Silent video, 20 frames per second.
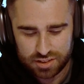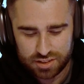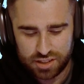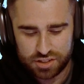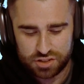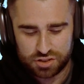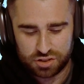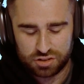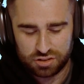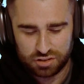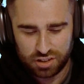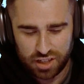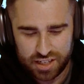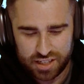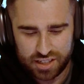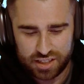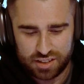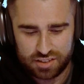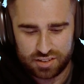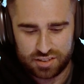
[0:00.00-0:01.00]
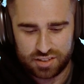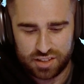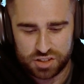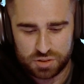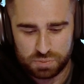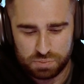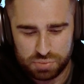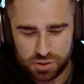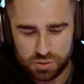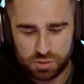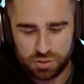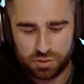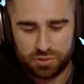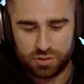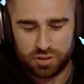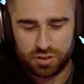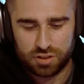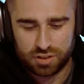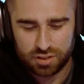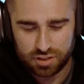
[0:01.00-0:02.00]
It's great. It's
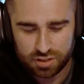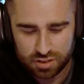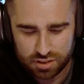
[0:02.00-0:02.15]
beautiful.